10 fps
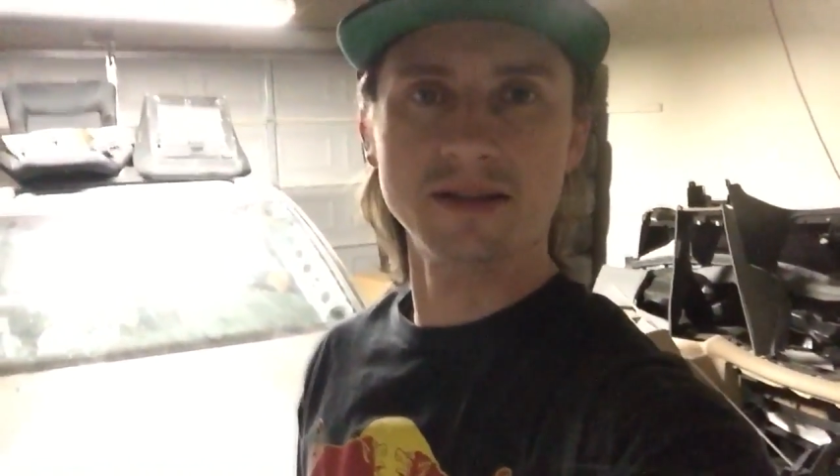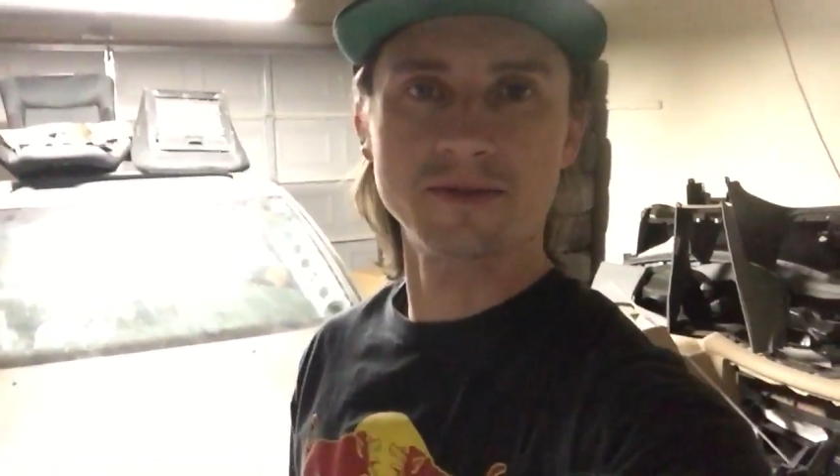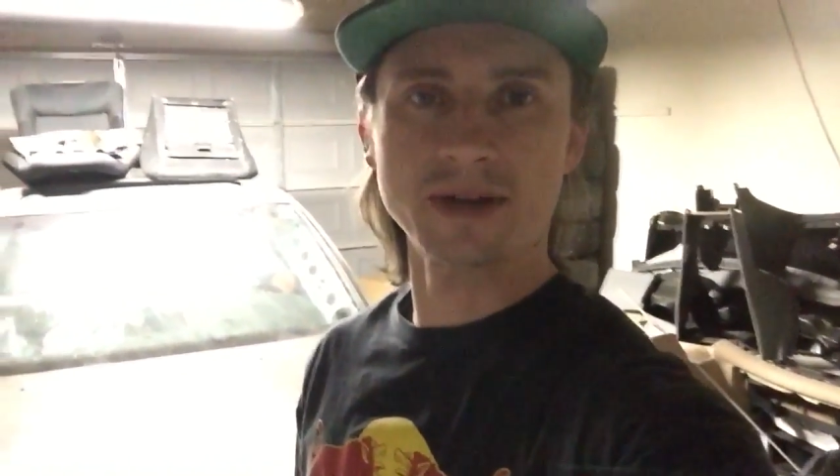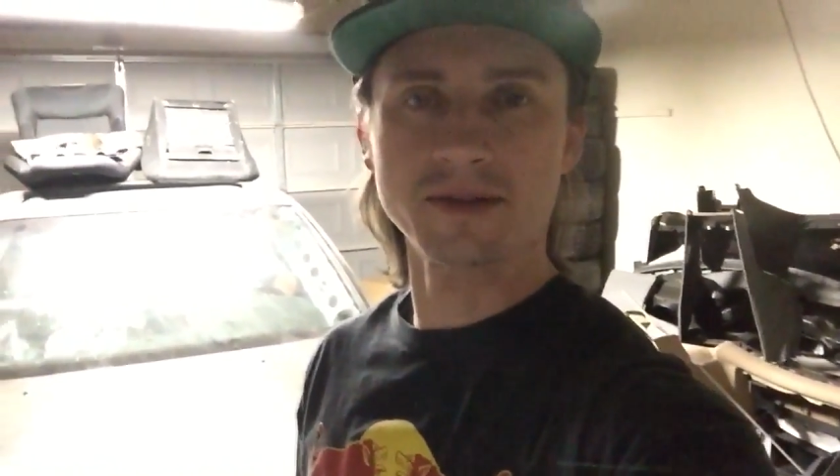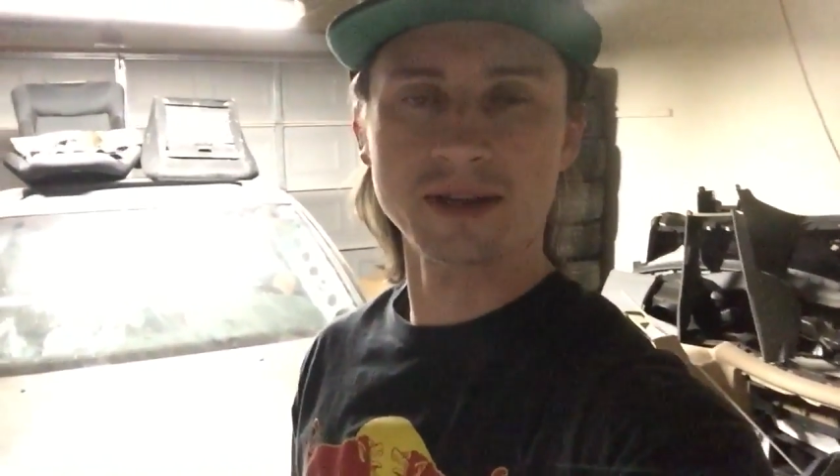
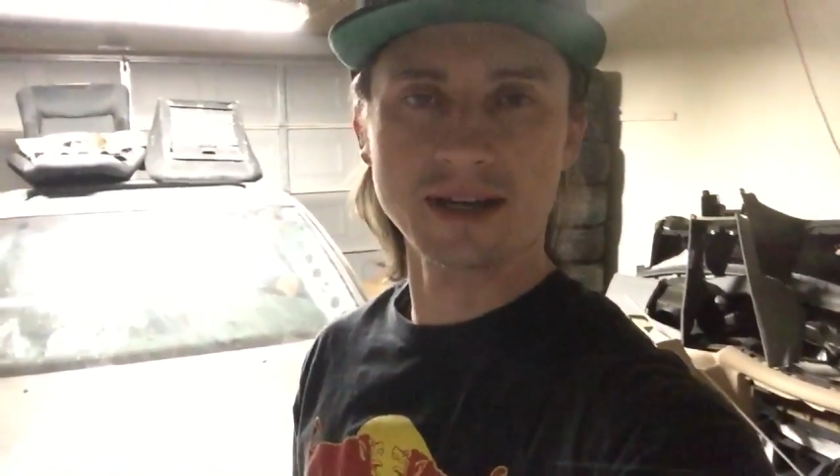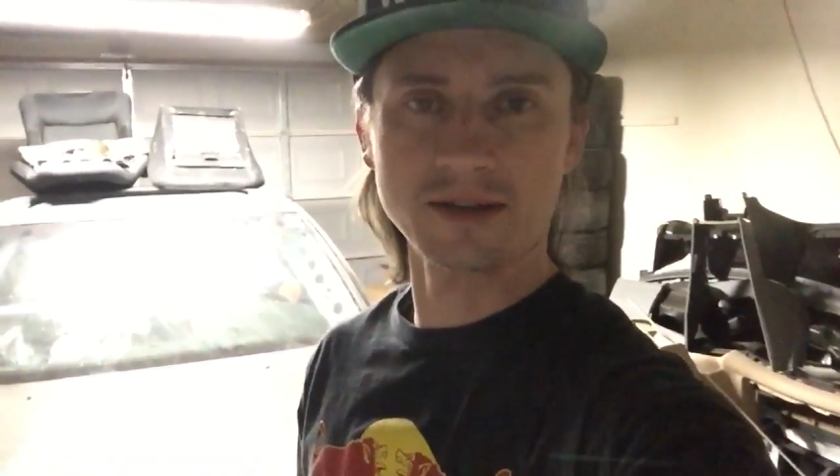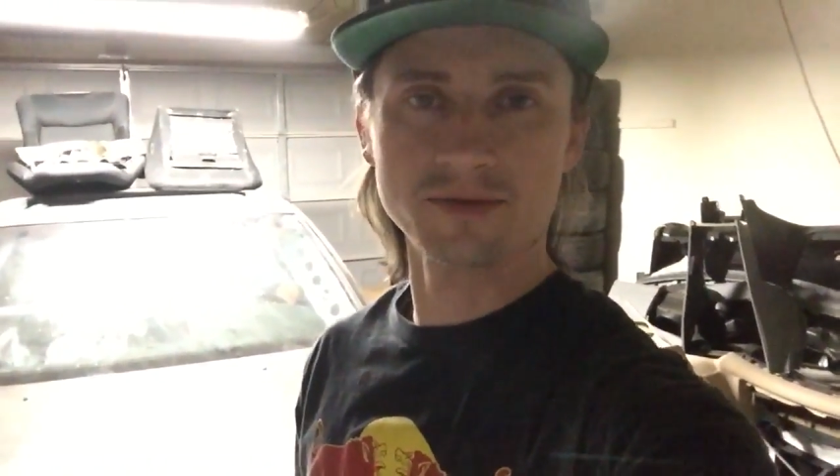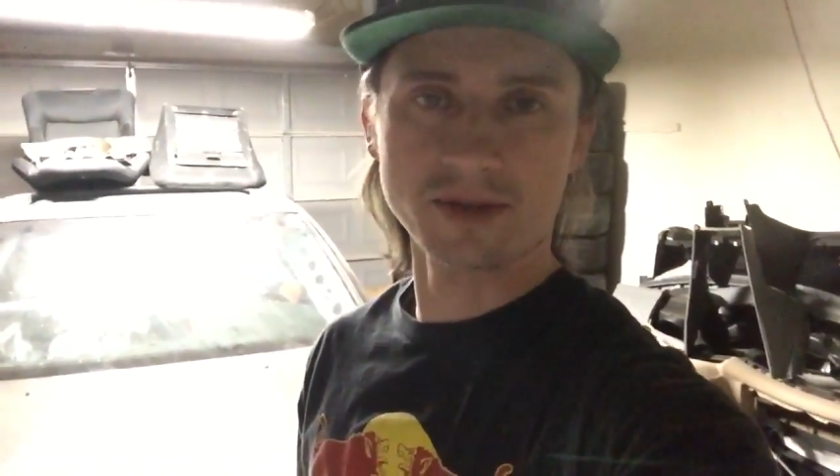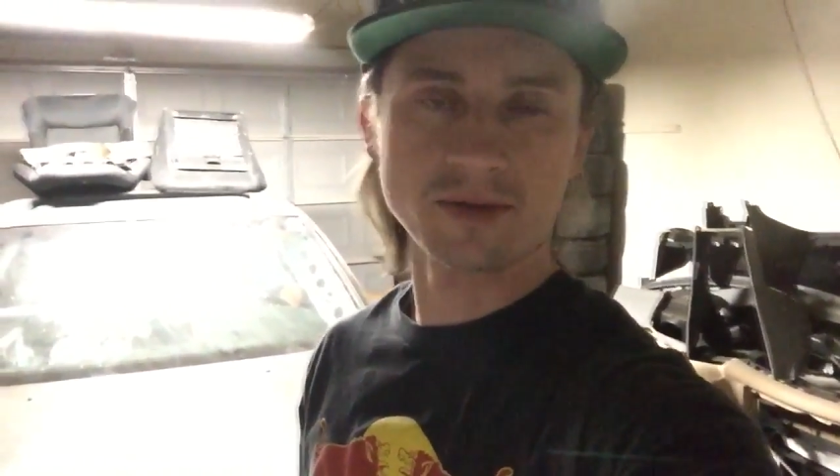live out in
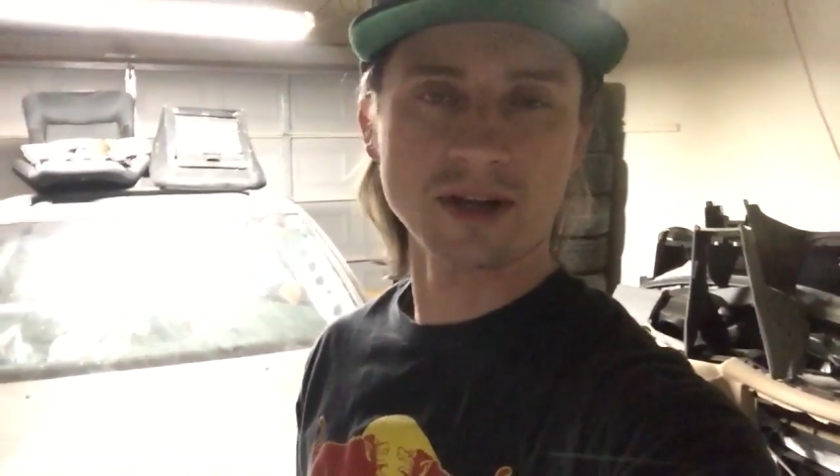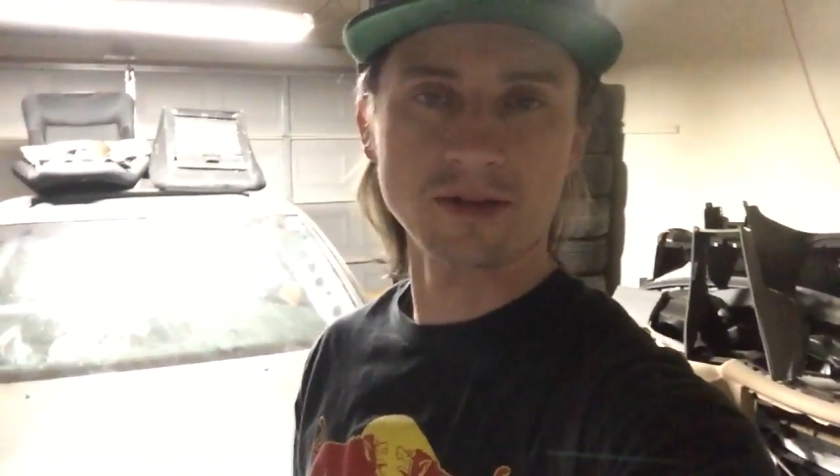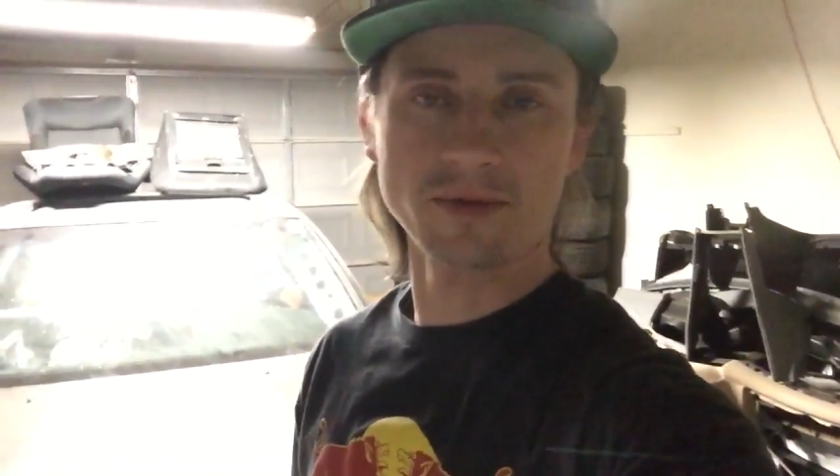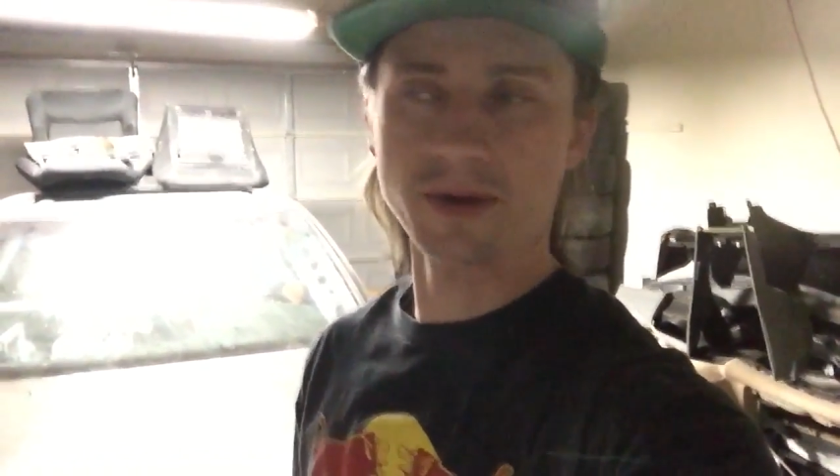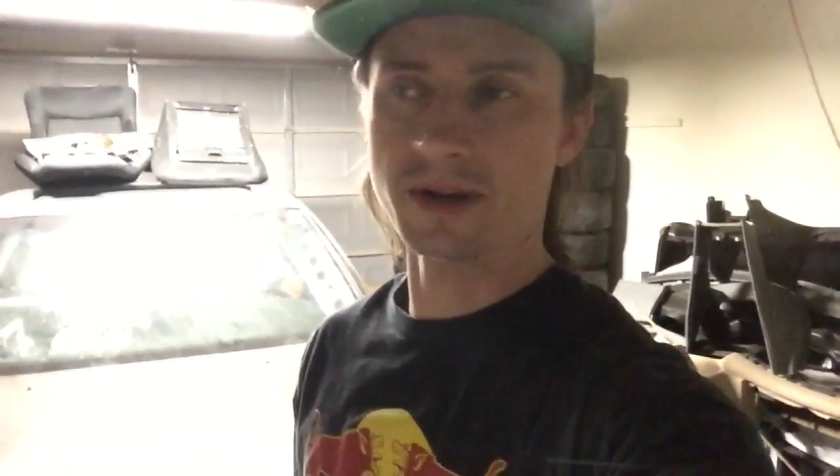the Southern
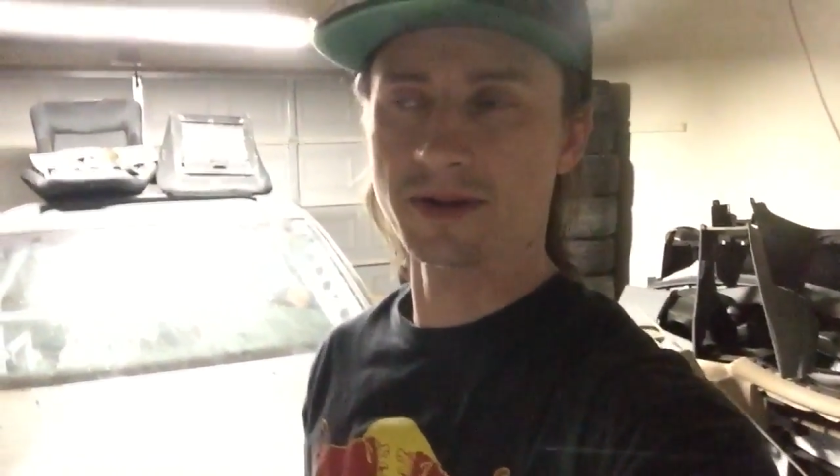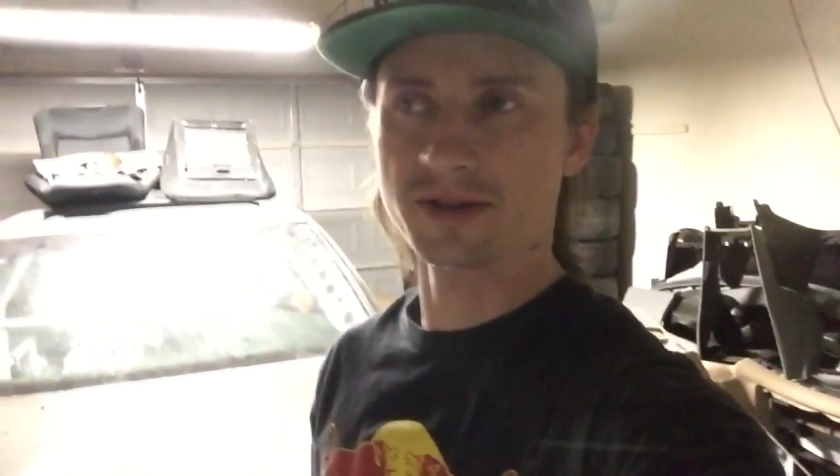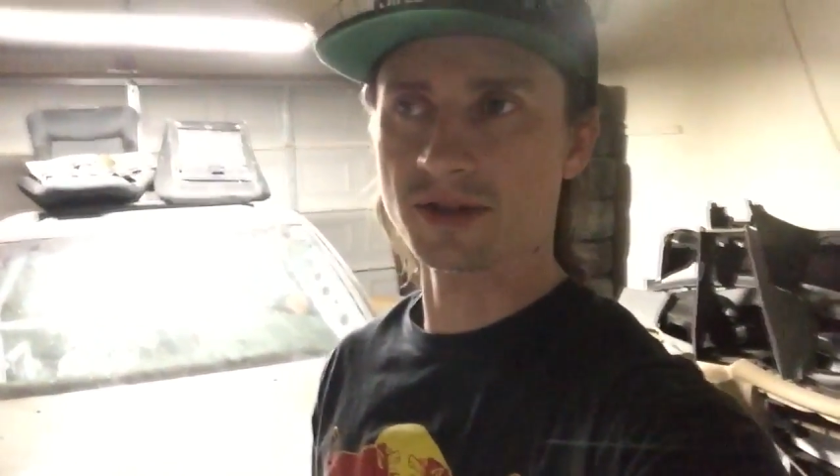California area.